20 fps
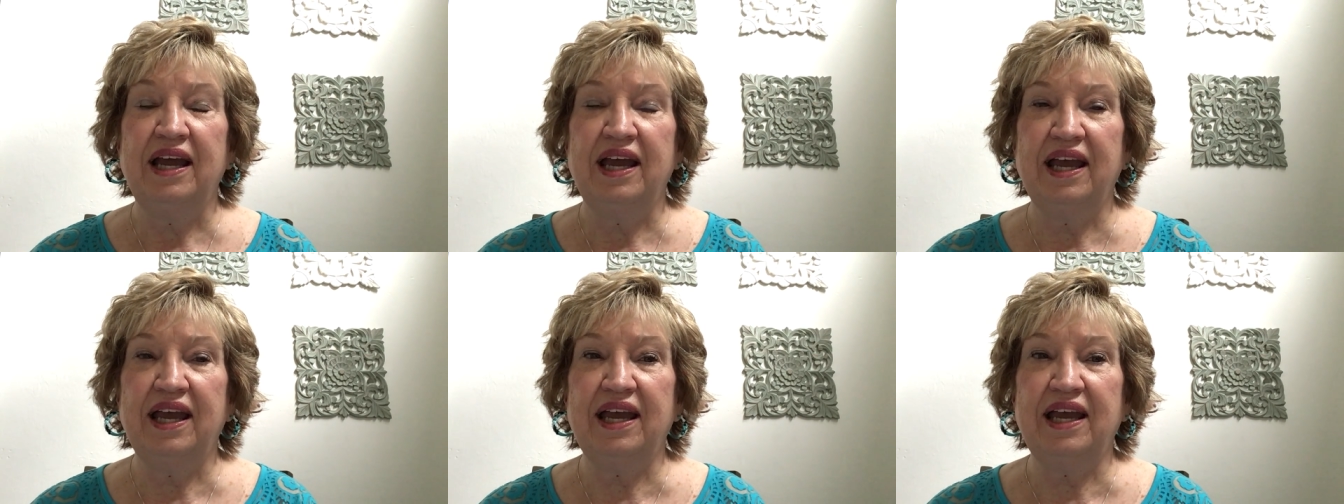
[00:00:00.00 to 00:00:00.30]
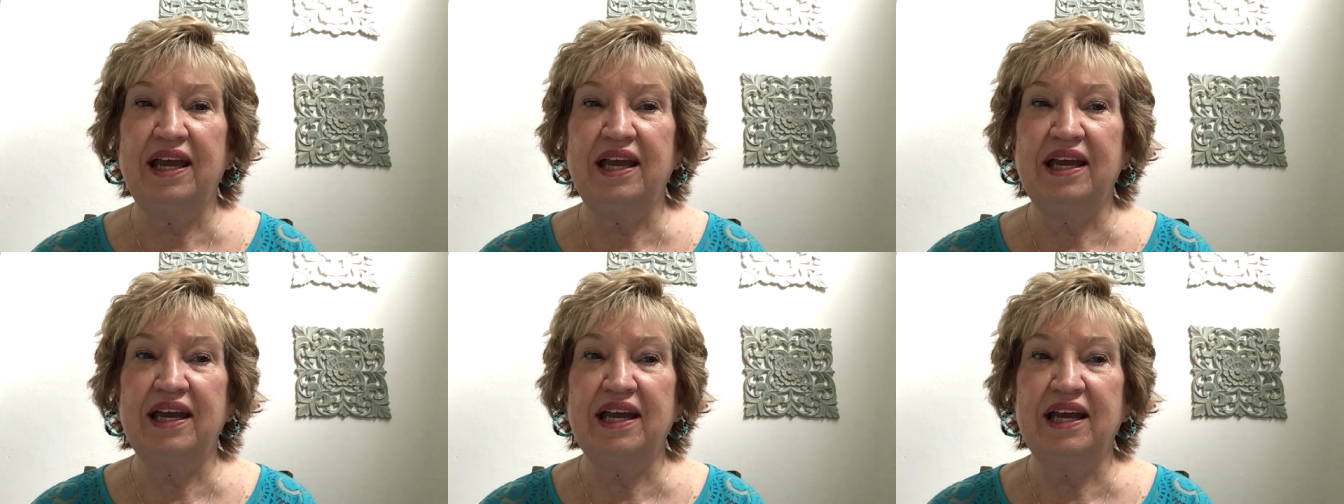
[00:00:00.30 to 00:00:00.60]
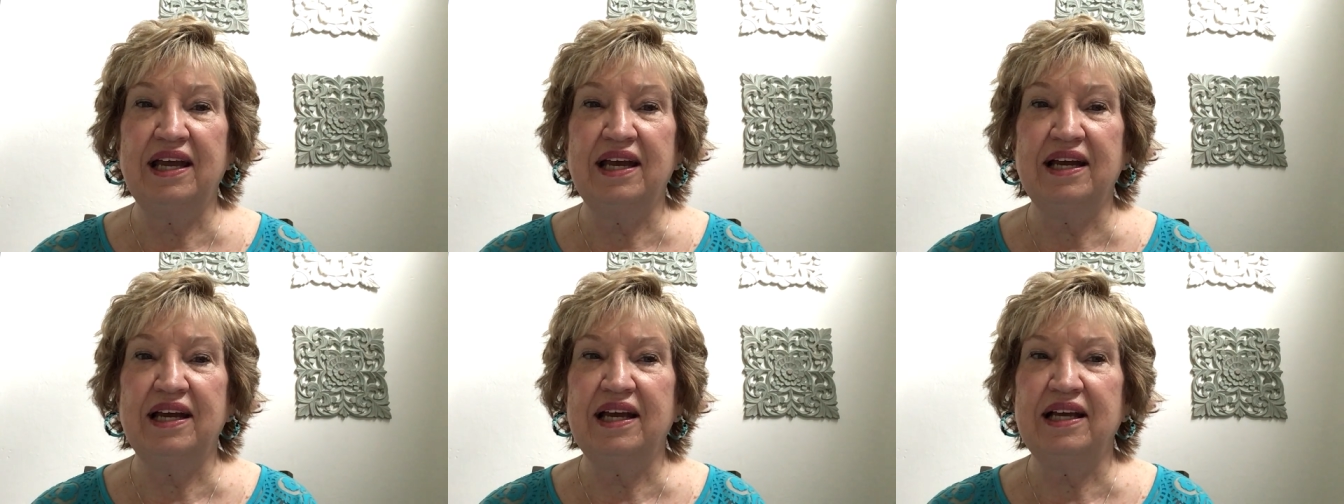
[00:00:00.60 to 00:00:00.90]
He
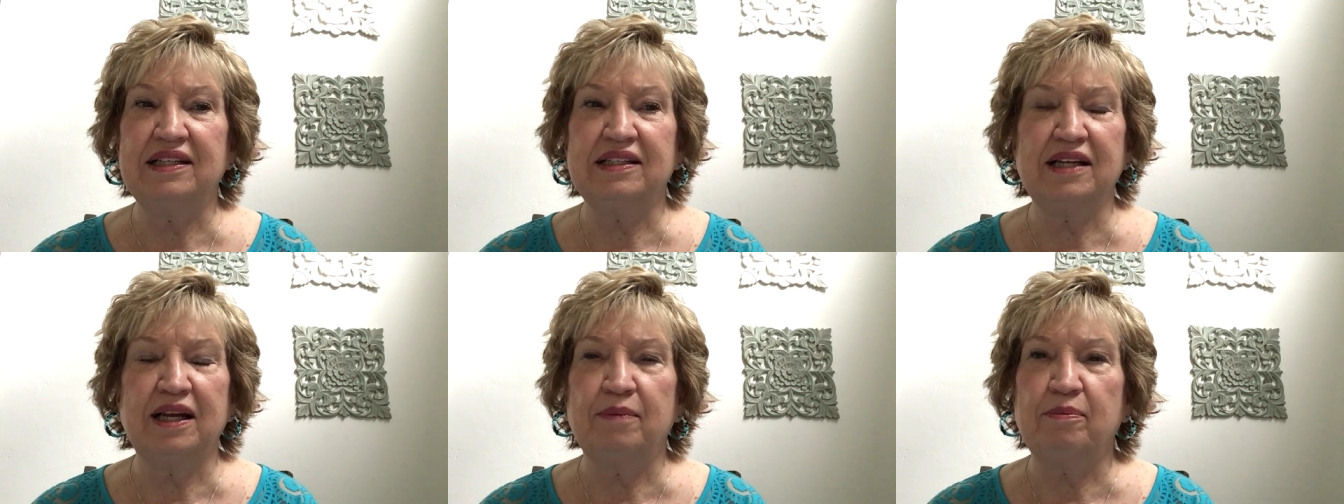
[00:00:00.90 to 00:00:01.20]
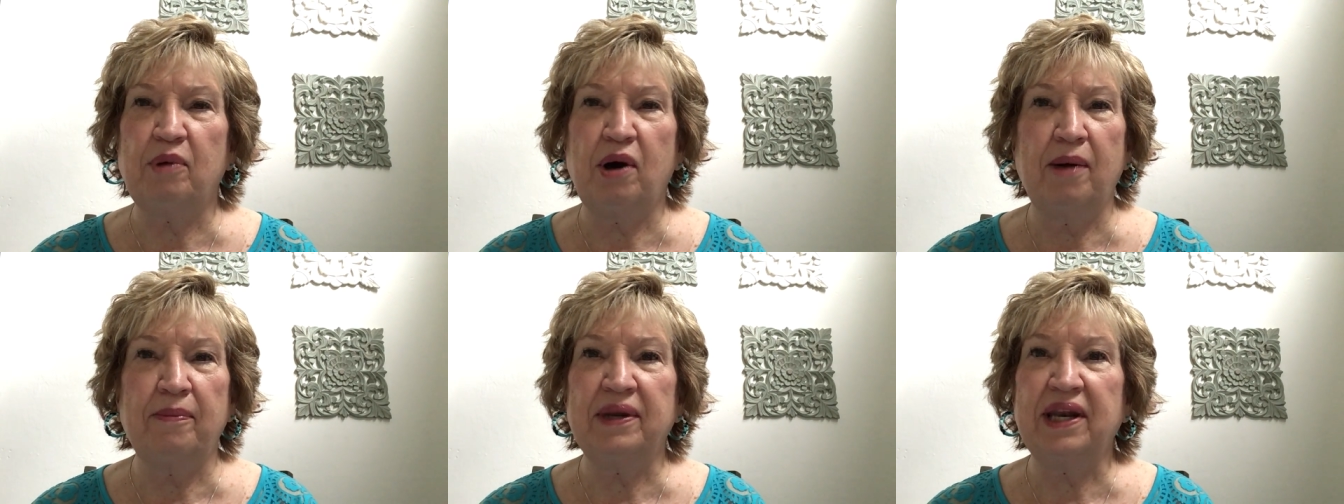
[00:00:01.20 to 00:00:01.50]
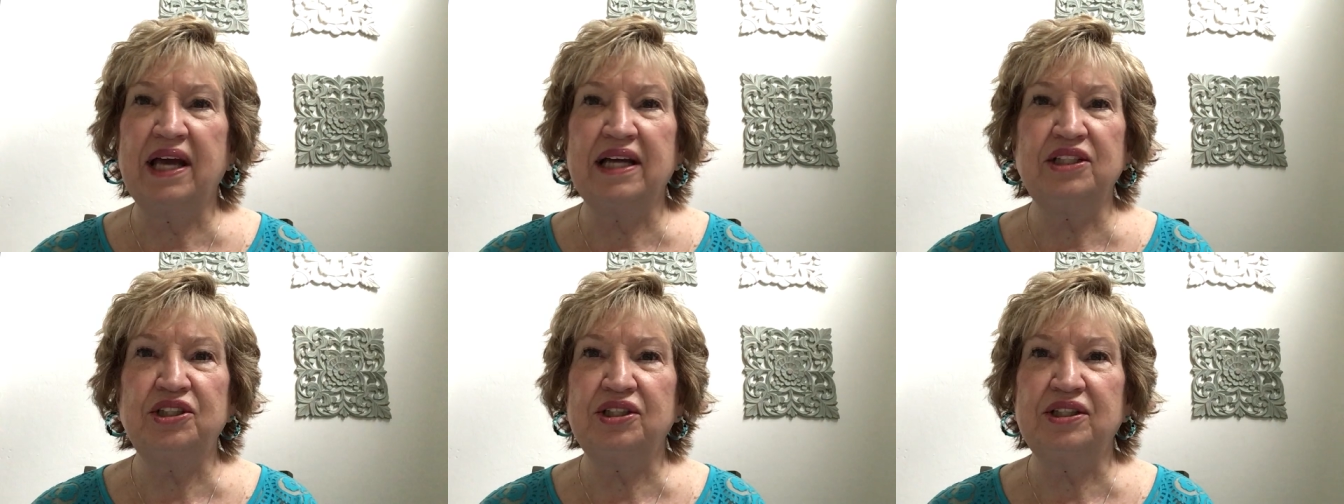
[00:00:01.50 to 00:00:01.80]
it, it's an
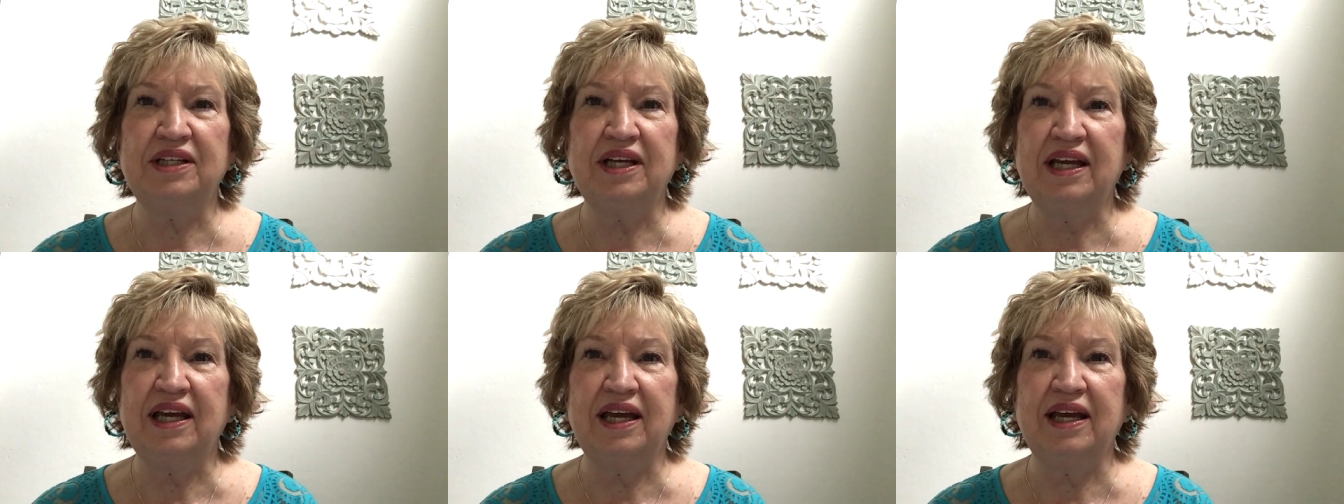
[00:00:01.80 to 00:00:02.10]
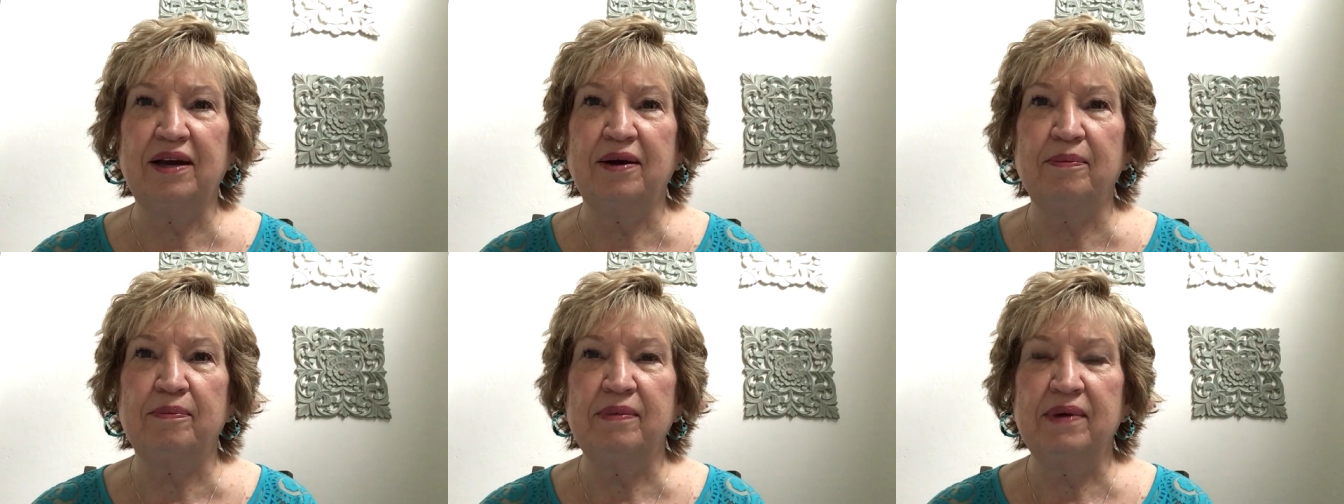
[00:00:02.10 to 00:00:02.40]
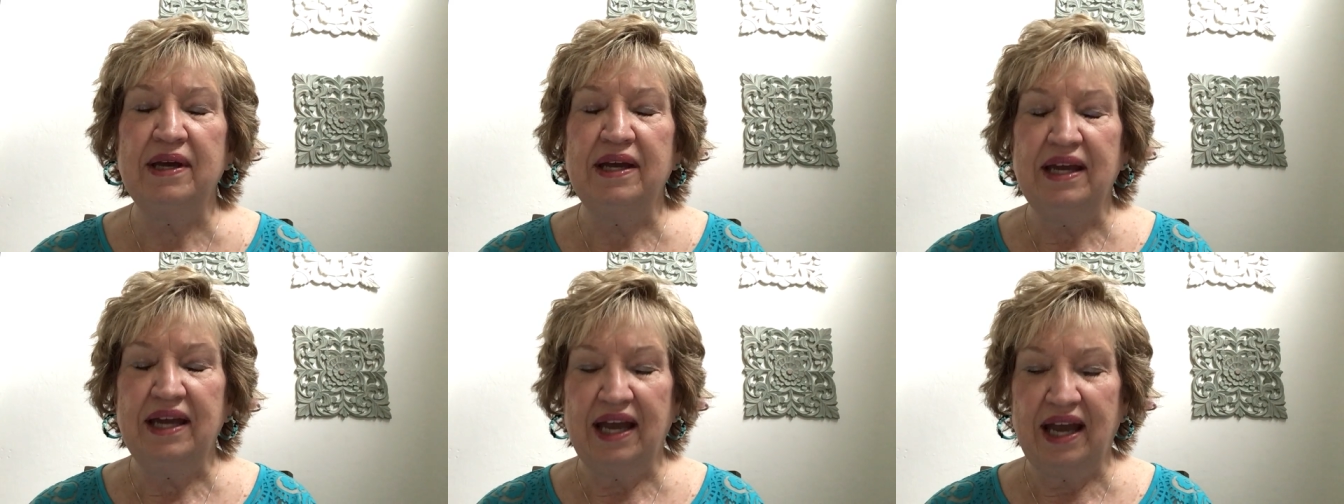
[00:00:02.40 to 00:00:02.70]
abomination to Him,
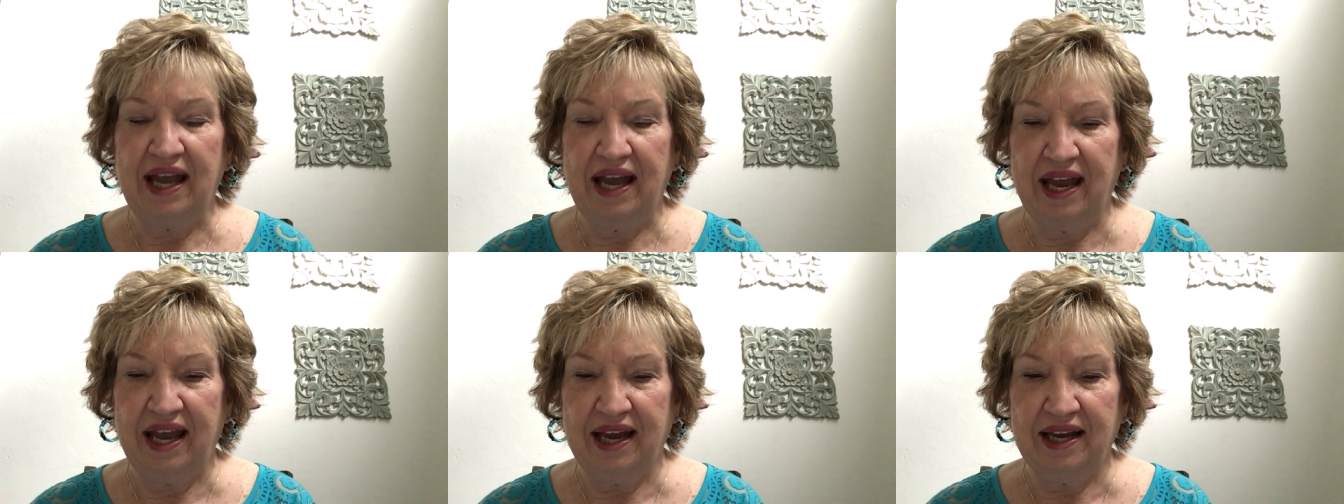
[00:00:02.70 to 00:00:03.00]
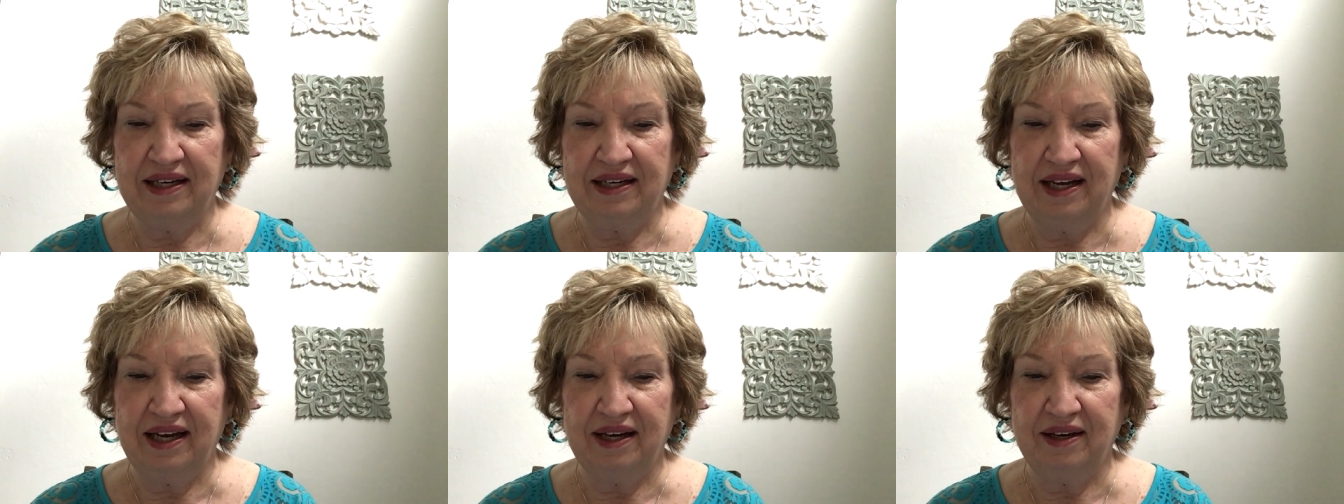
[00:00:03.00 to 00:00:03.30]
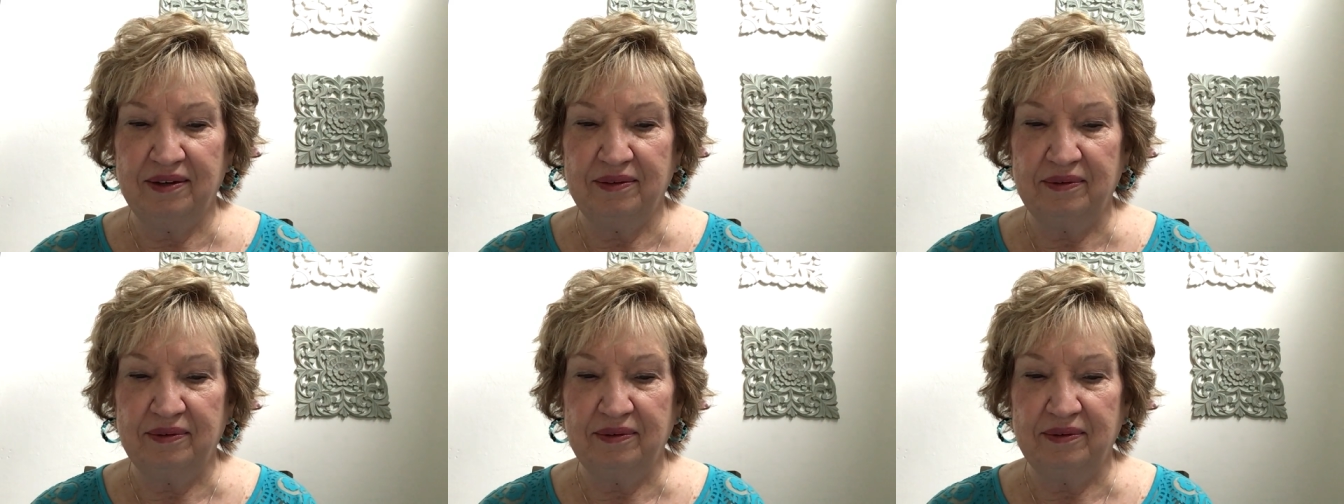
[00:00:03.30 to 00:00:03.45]
and uh,